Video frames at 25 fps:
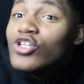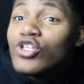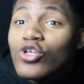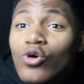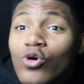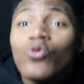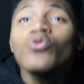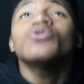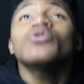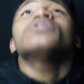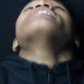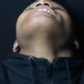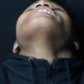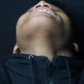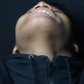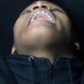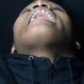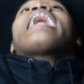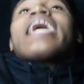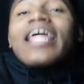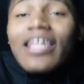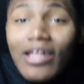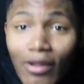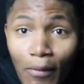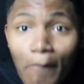Dude did
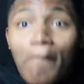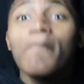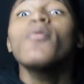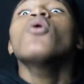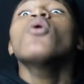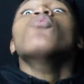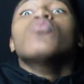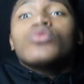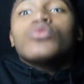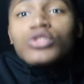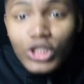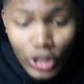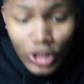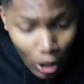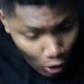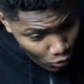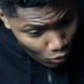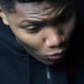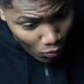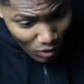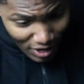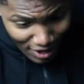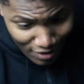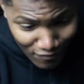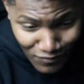like a little moonsault
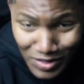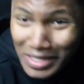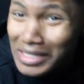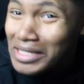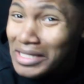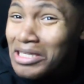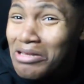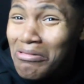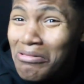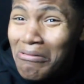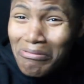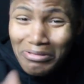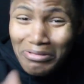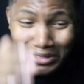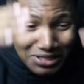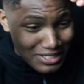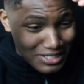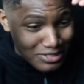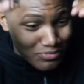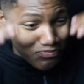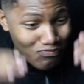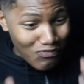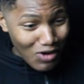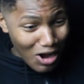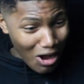or whatever. Dude
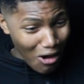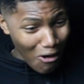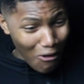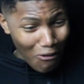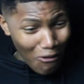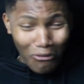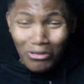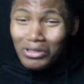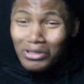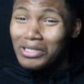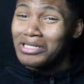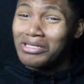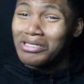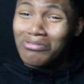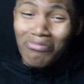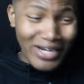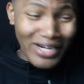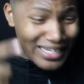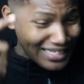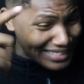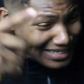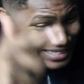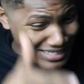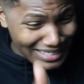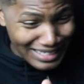did. Whoa! The
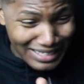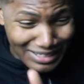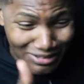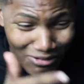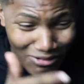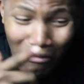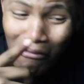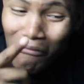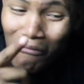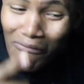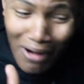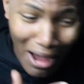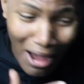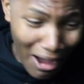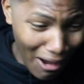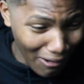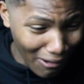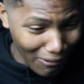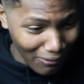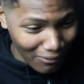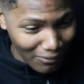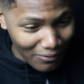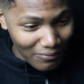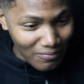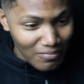dude
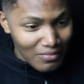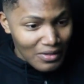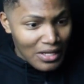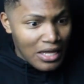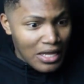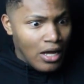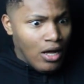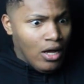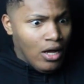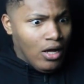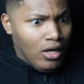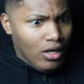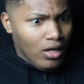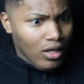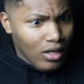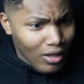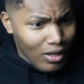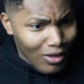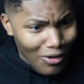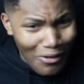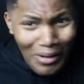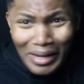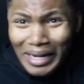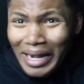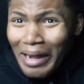rolled!
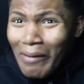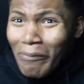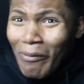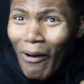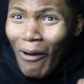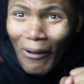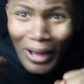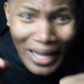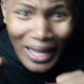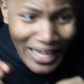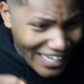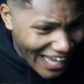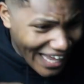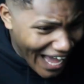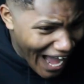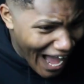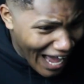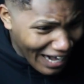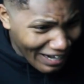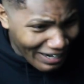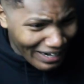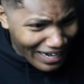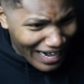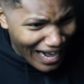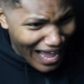Oh, and they broke the
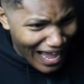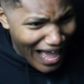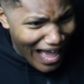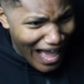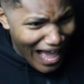ladder!